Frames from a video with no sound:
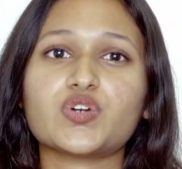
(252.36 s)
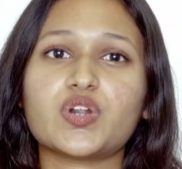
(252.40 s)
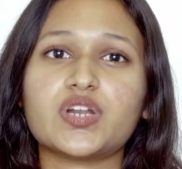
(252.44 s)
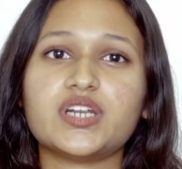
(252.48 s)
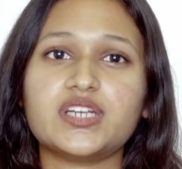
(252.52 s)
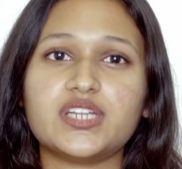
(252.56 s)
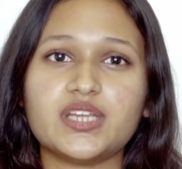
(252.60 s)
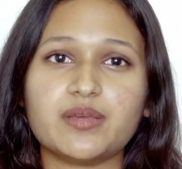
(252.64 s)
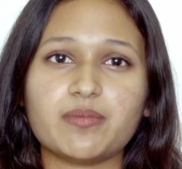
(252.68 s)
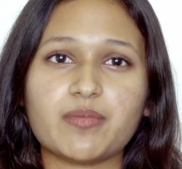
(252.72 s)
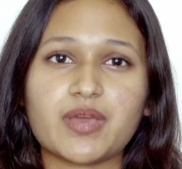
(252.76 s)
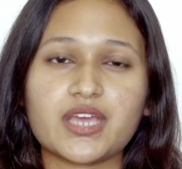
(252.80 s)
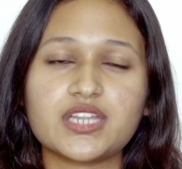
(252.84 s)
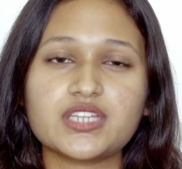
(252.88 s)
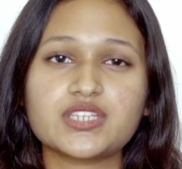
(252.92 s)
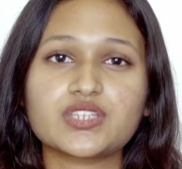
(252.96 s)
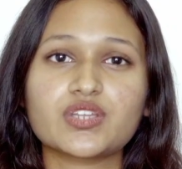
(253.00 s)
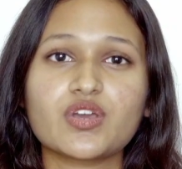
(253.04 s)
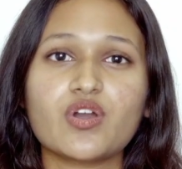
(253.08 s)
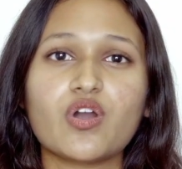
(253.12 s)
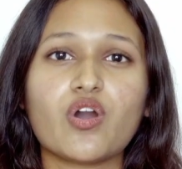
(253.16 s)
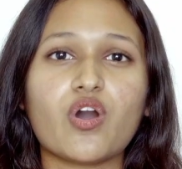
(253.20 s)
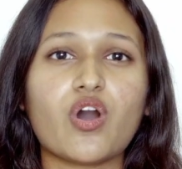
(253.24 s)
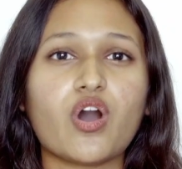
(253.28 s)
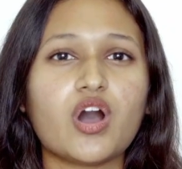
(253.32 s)
on demands,
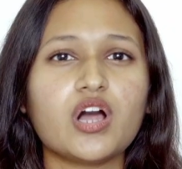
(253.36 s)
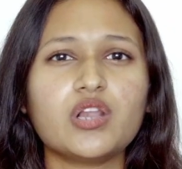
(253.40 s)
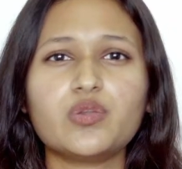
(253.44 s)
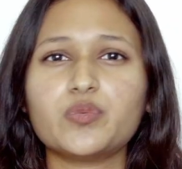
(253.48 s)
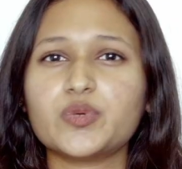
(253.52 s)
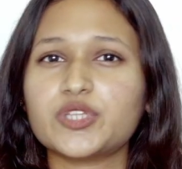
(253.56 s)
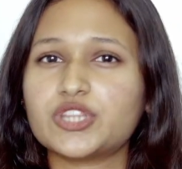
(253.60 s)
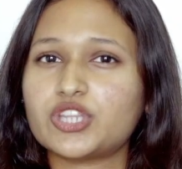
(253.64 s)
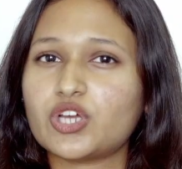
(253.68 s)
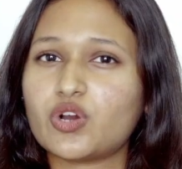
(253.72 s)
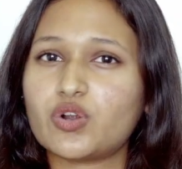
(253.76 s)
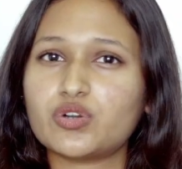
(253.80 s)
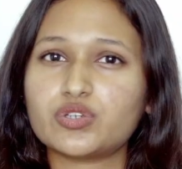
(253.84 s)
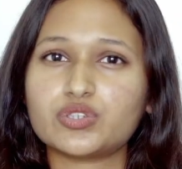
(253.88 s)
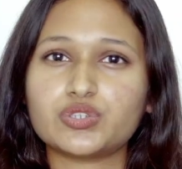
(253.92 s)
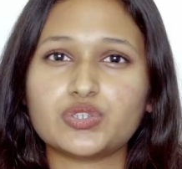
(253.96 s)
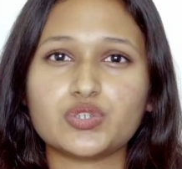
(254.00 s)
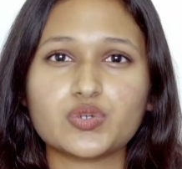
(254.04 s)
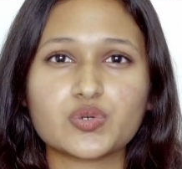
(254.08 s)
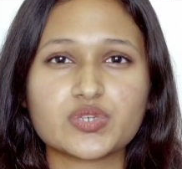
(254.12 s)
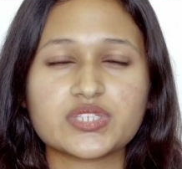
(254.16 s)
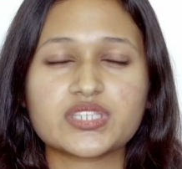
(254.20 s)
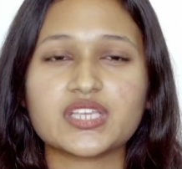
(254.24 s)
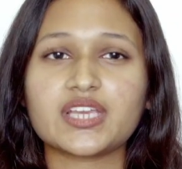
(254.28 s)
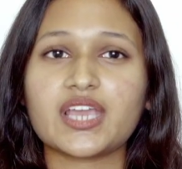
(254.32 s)
all without
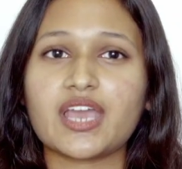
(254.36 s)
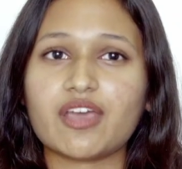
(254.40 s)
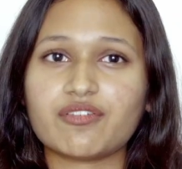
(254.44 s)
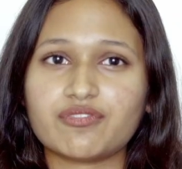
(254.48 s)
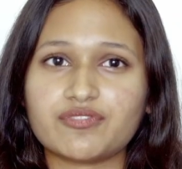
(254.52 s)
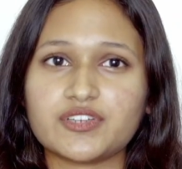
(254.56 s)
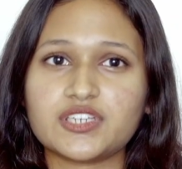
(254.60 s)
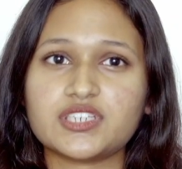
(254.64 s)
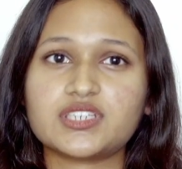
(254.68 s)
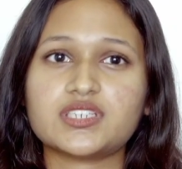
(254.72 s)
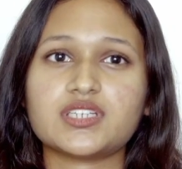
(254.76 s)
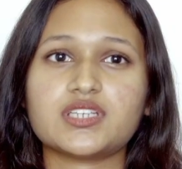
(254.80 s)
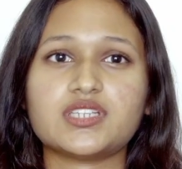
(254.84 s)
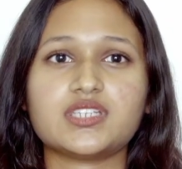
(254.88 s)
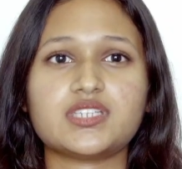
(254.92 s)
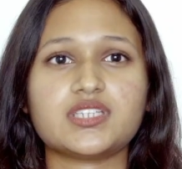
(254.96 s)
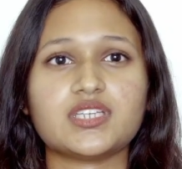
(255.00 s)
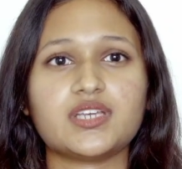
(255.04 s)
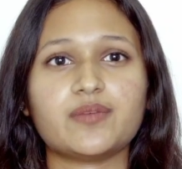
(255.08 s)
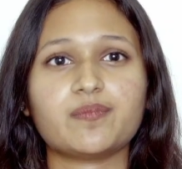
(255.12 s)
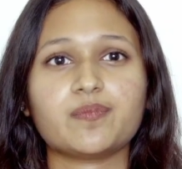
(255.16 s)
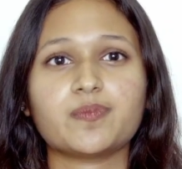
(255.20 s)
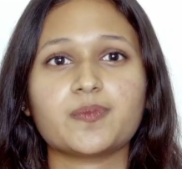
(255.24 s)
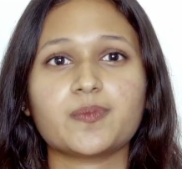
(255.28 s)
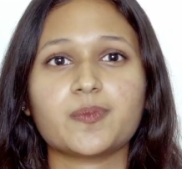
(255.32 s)
losing
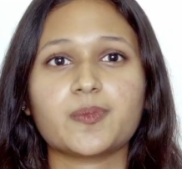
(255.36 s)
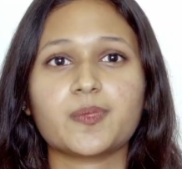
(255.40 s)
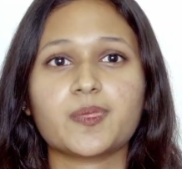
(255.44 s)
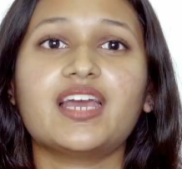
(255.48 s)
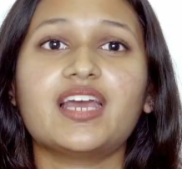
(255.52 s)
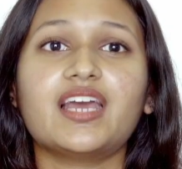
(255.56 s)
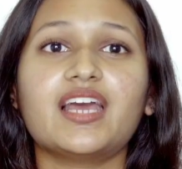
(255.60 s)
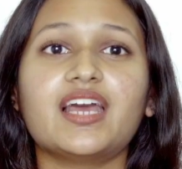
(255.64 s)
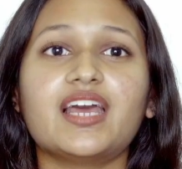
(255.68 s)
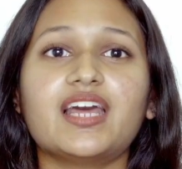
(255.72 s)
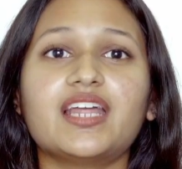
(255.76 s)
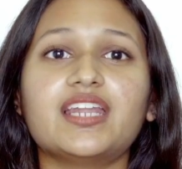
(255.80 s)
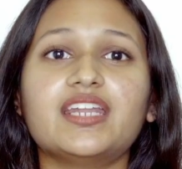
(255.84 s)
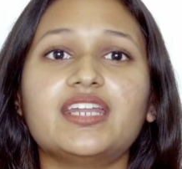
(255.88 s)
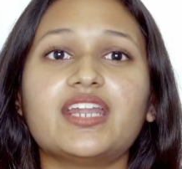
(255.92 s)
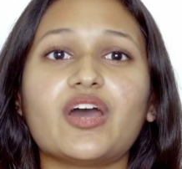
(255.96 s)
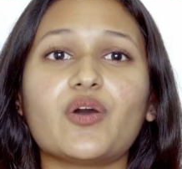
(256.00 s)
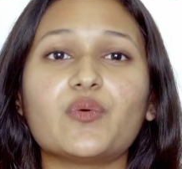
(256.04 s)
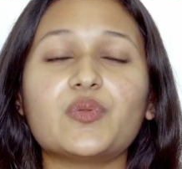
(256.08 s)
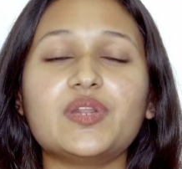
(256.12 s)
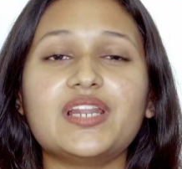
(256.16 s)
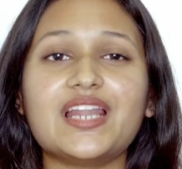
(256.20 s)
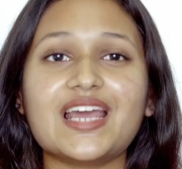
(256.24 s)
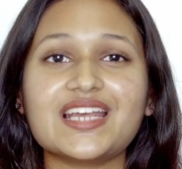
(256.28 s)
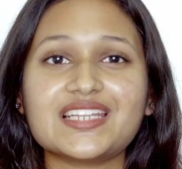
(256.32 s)
efficiency.
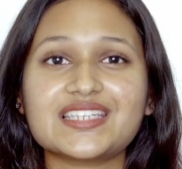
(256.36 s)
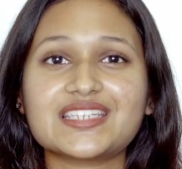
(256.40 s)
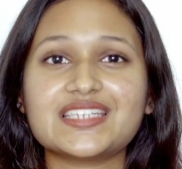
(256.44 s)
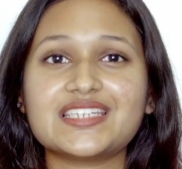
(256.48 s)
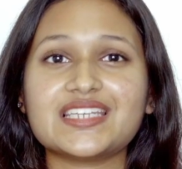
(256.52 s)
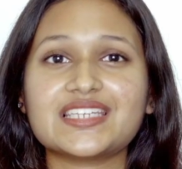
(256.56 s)
Now let's